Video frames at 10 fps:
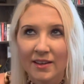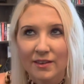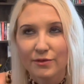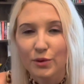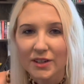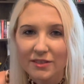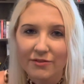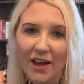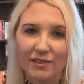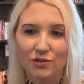4 to
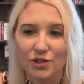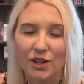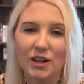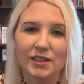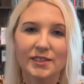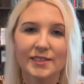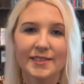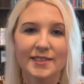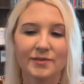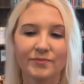5
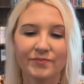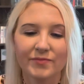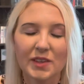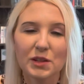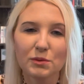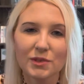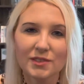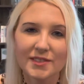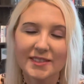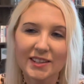draws, you
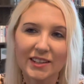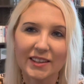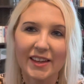will see